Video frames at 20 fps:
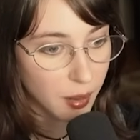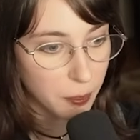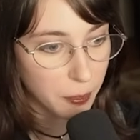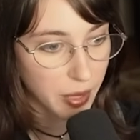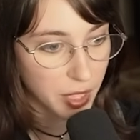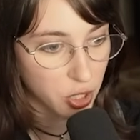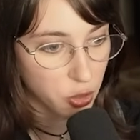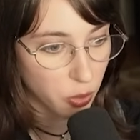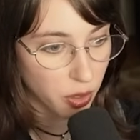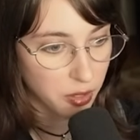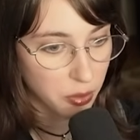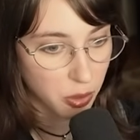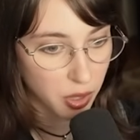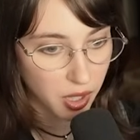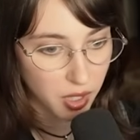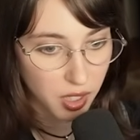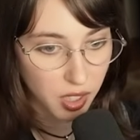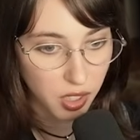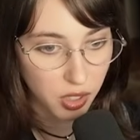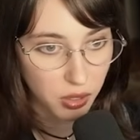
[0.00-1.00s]
beach ones we're
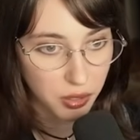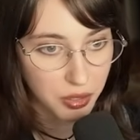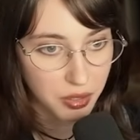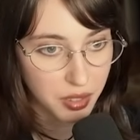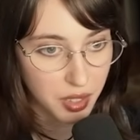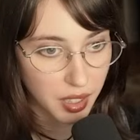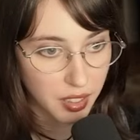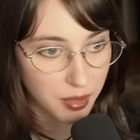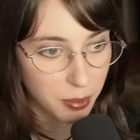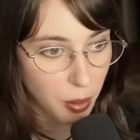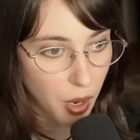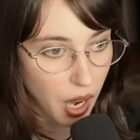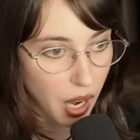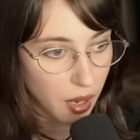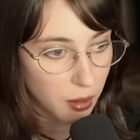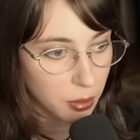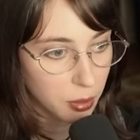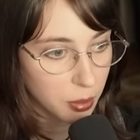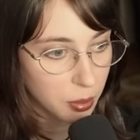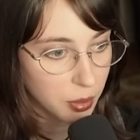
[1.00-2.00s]
going to use is
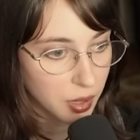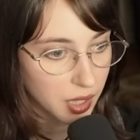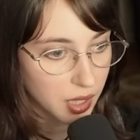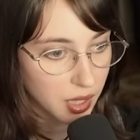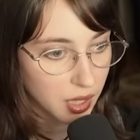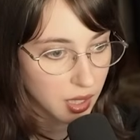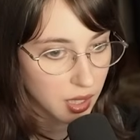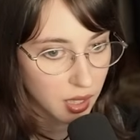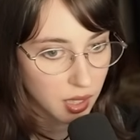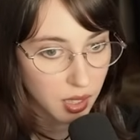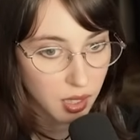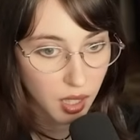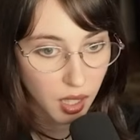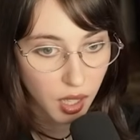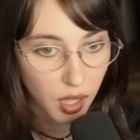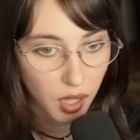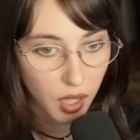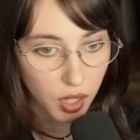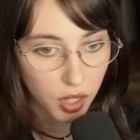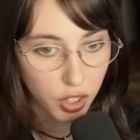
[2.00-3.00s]
probably
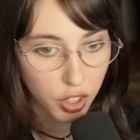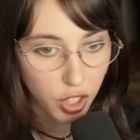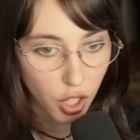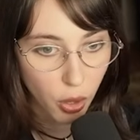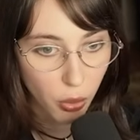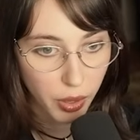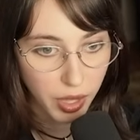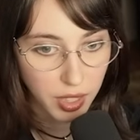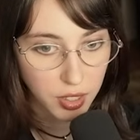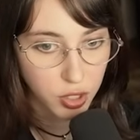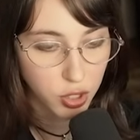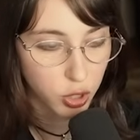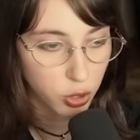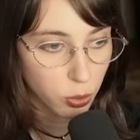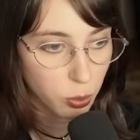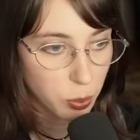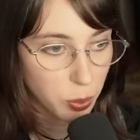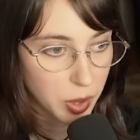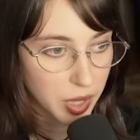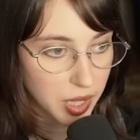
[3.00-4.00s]
going to
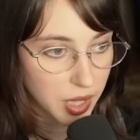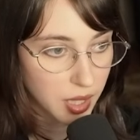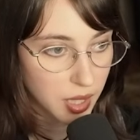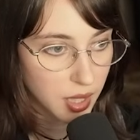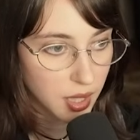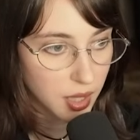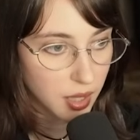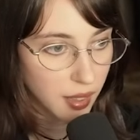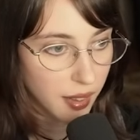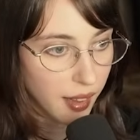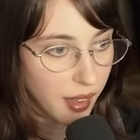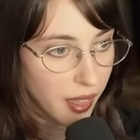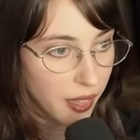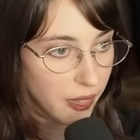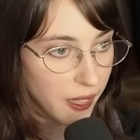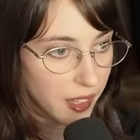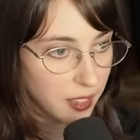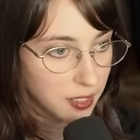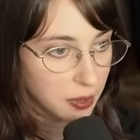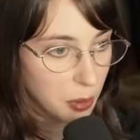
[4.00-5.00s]
be
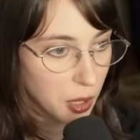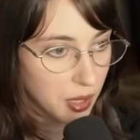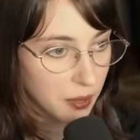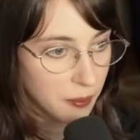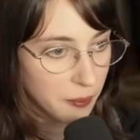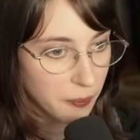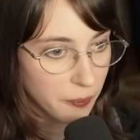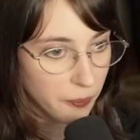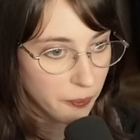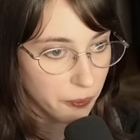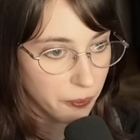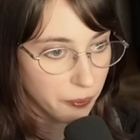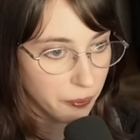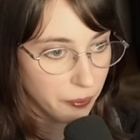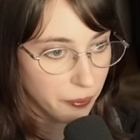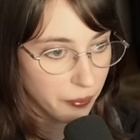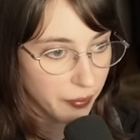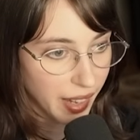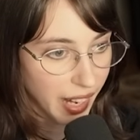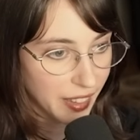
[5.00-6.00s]
this one.
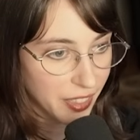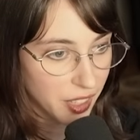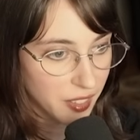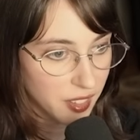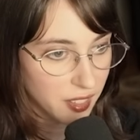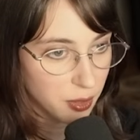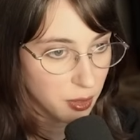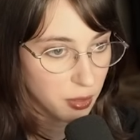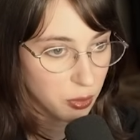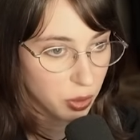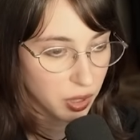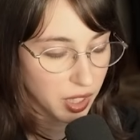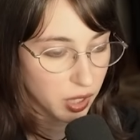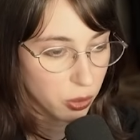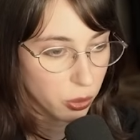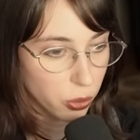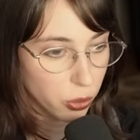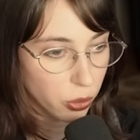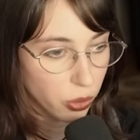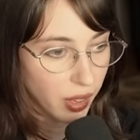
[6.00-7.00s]
I thought this was really
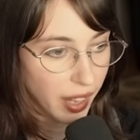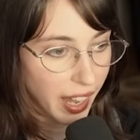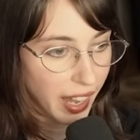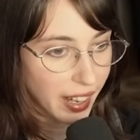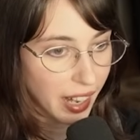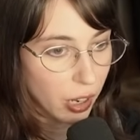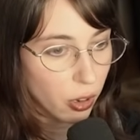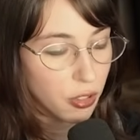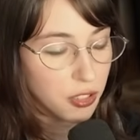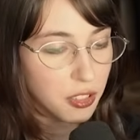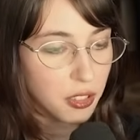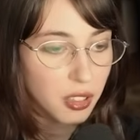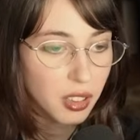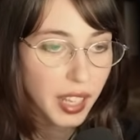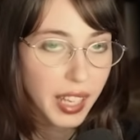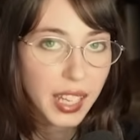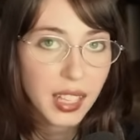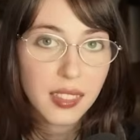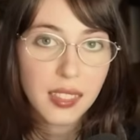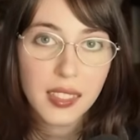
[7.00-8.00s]
cool, and I also
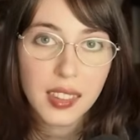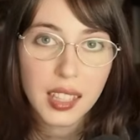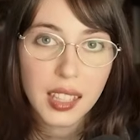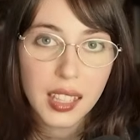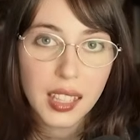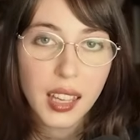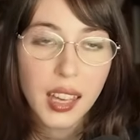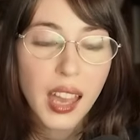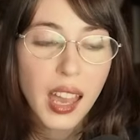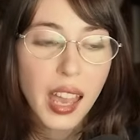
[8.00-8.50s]
like the